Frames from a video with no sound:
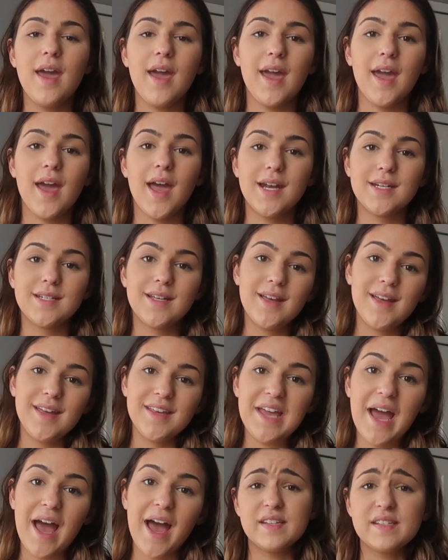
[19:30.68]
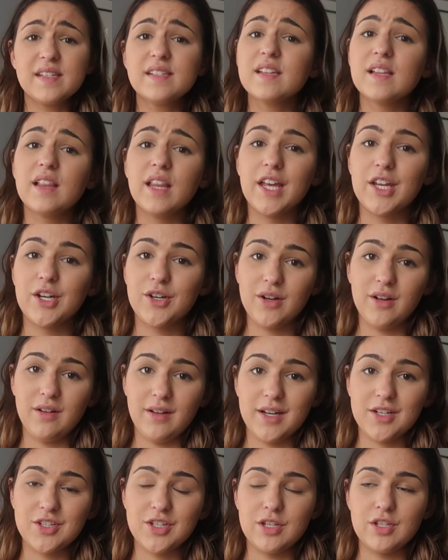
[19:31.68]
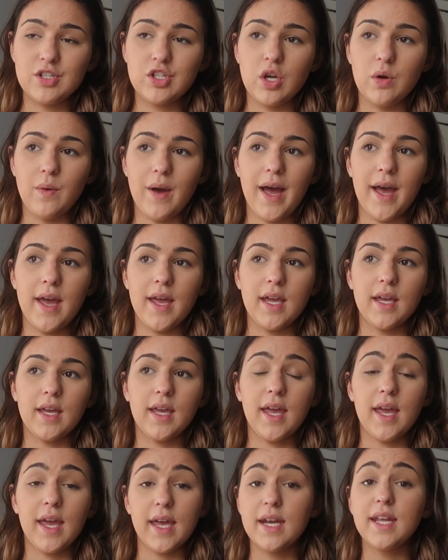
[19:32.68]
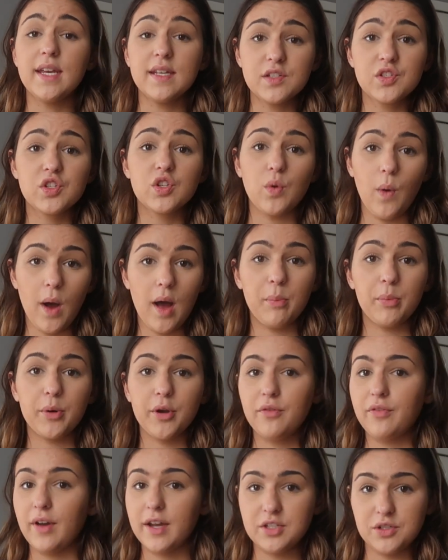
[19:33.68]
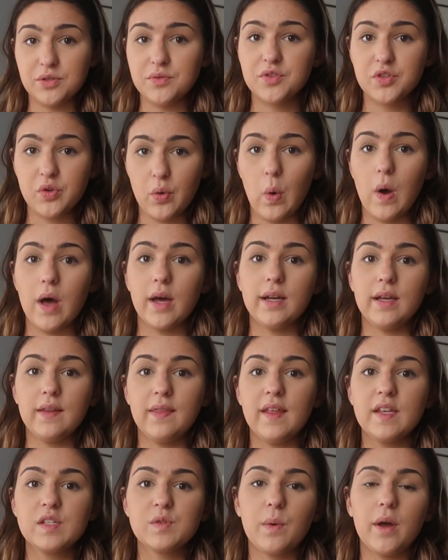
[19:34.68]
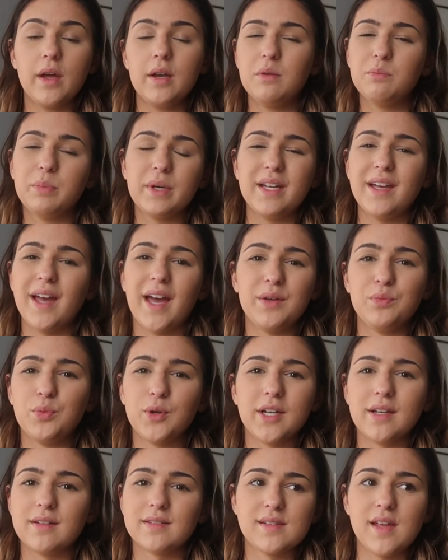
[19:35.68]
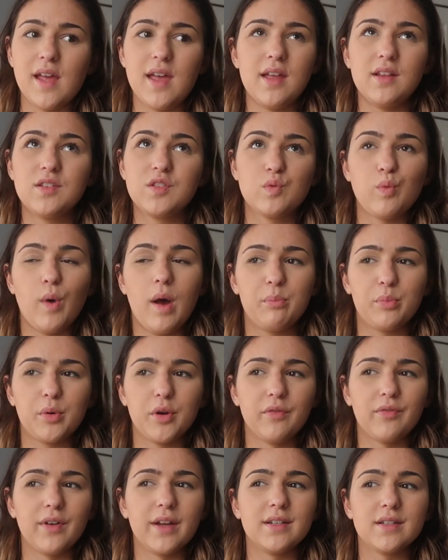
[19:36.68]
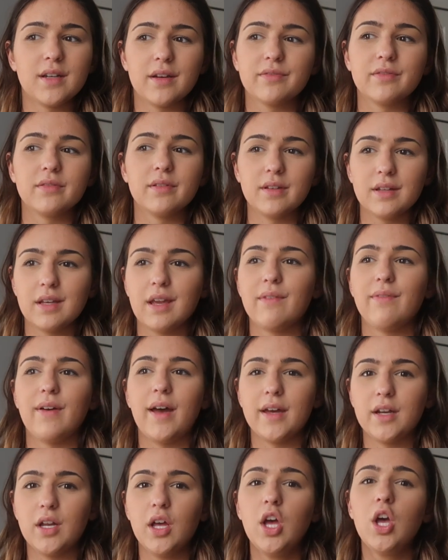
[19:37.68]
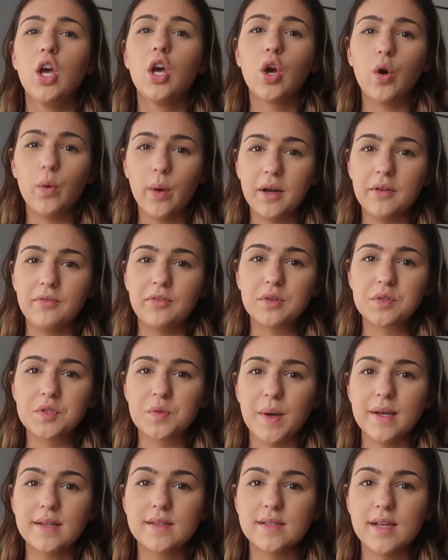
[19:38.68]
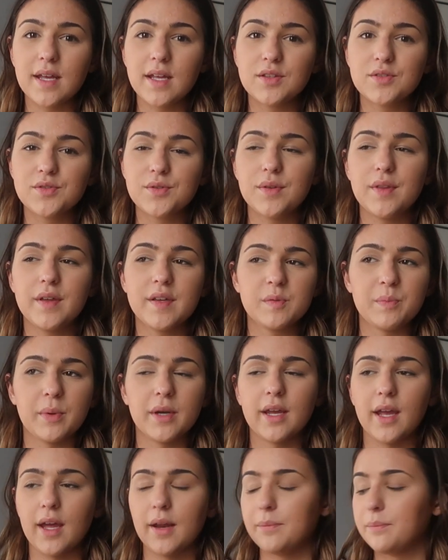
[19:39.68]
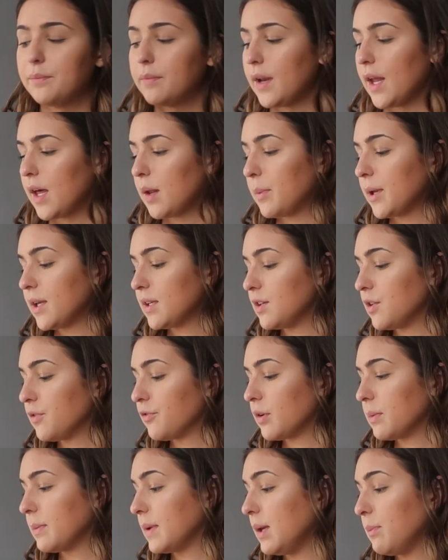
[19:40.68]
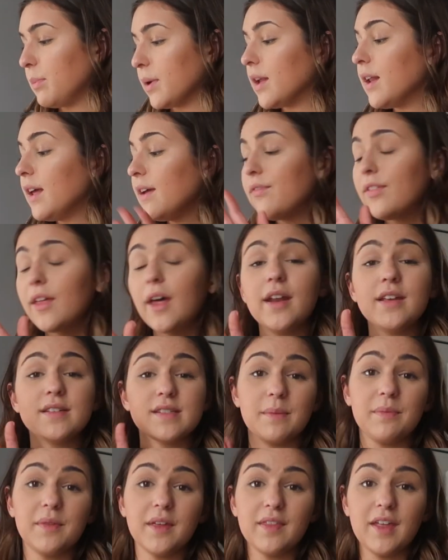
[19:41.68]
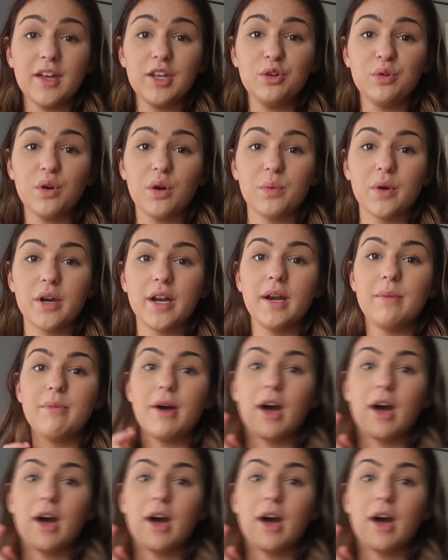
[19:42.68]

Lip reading: And yeah, this is a lighter collection, so it is squat proof. I do squat in this one, but I wouldn't say it's sweat proof. I definitely have had quite a few sweat stains through this, but again, not a big deal for me. But if that is something that you are worried